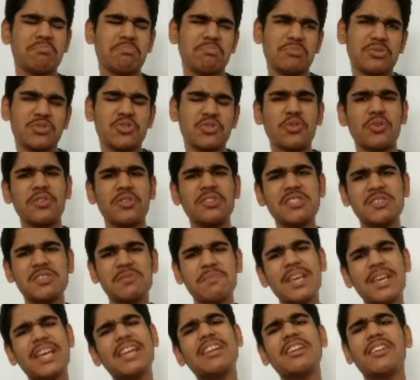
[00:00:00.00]
students
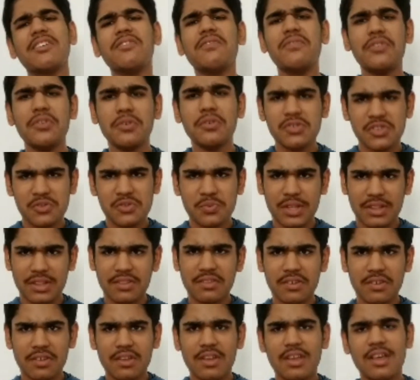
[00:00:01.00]
may get confused
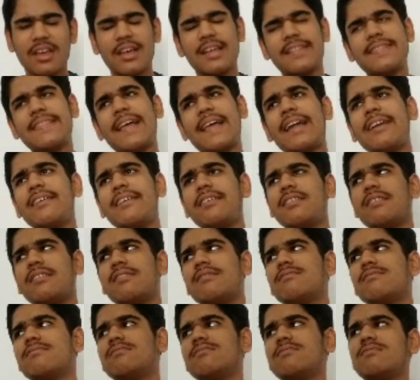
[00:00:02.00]
with, that
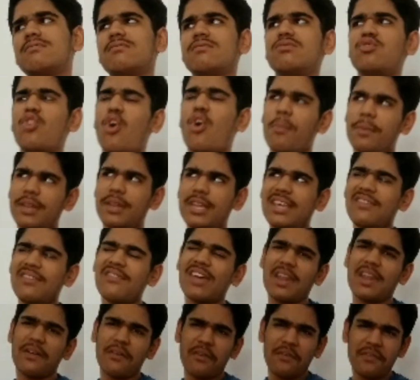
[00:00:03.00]
normally
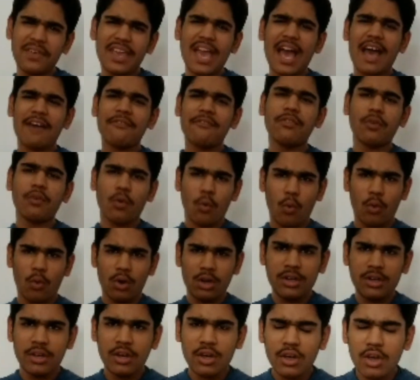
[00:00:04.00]
whenever we have
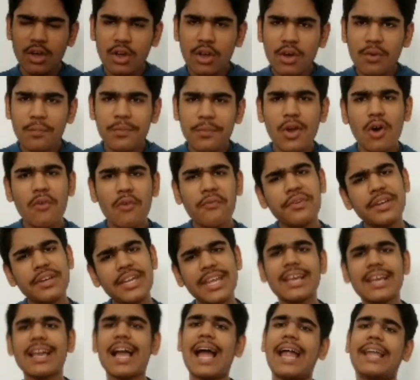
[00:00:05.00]
cold we often
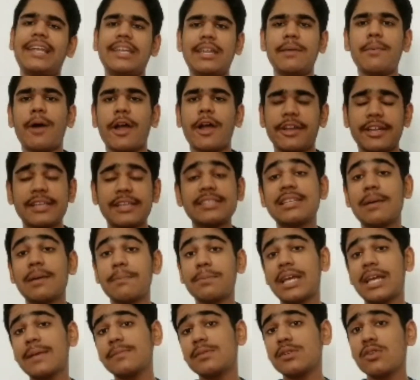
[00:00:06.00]
take antibiotics.
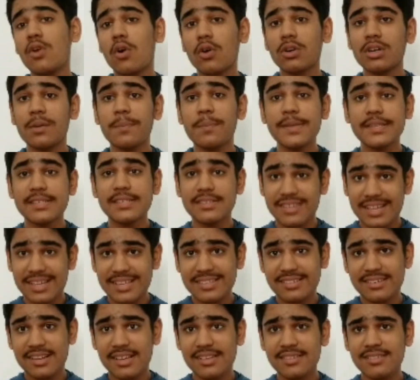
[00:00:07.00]
Sometimes the doctor may
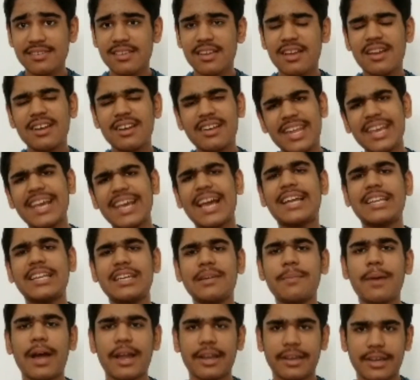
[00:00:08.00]
suggest us take
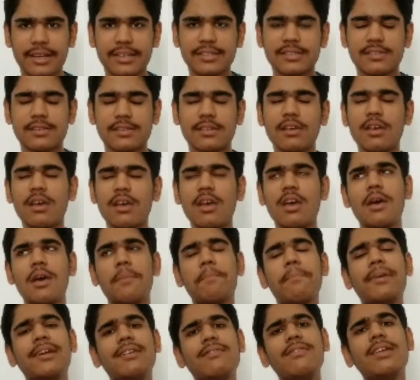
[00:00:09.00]
antibiotics,
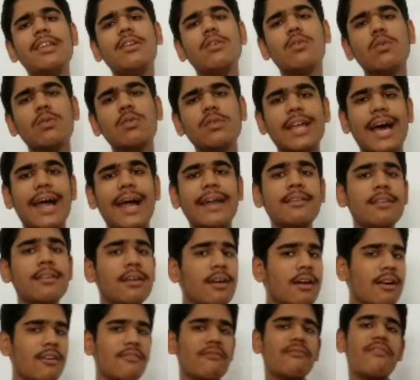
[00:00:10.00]
but we know
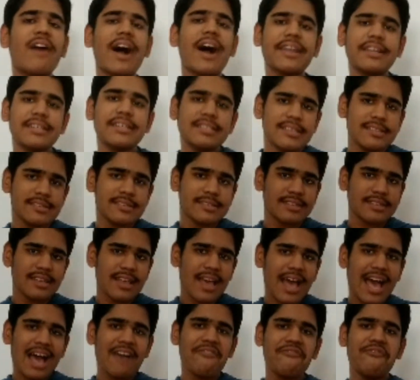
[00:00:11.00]
that viruses
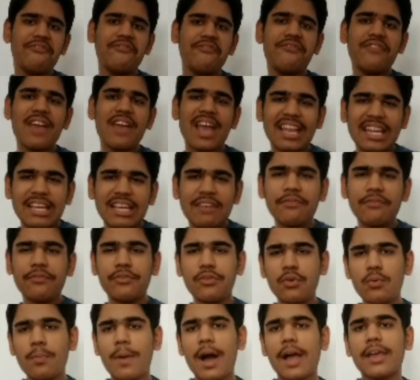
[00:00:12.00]
have very
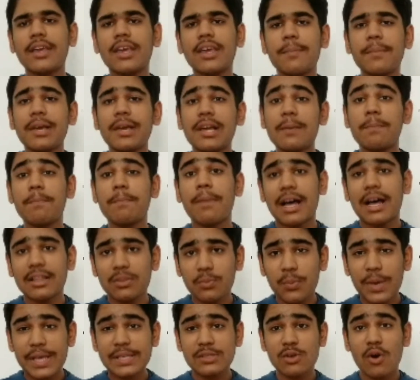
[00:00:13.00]
few biochemical
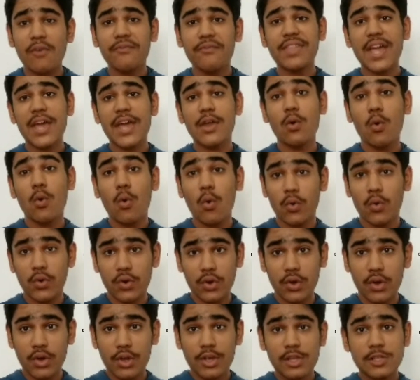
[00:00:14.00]
pathways of their
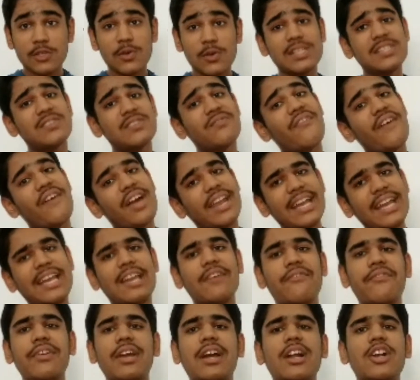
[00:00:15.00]
own, so it's very
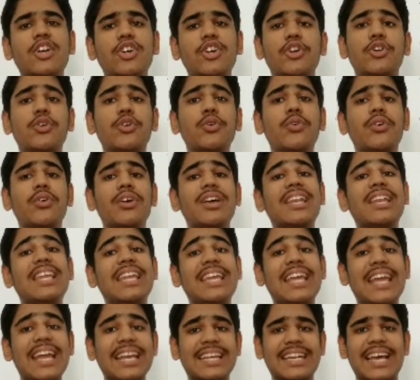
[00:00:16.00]
difficult to
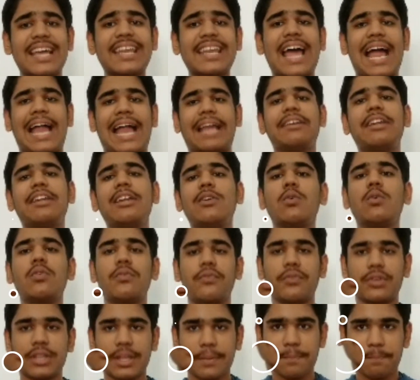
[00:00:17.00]
create an
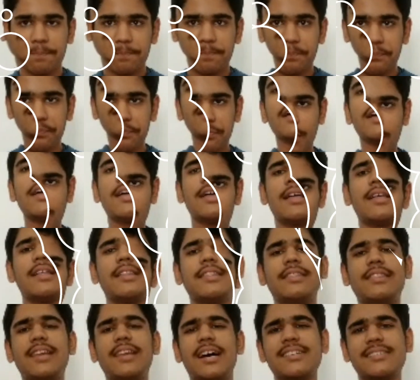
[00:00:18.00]
antidote for them.
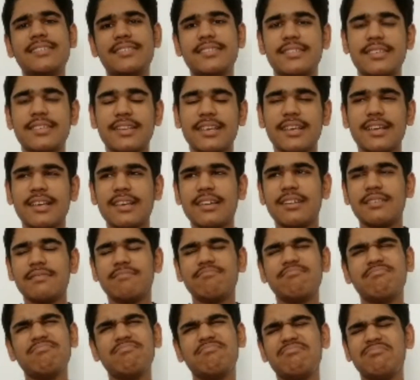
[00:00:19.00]
Thus,
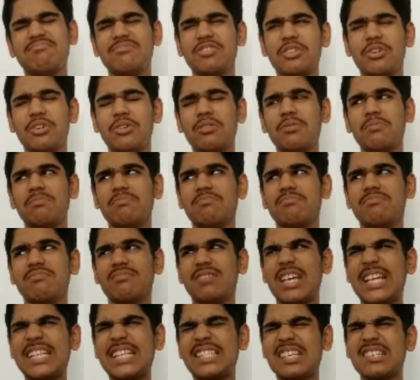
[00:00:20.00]

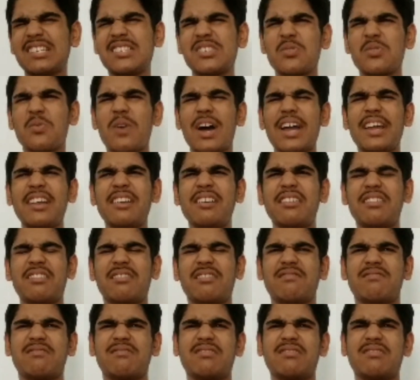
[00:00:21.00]
it's quite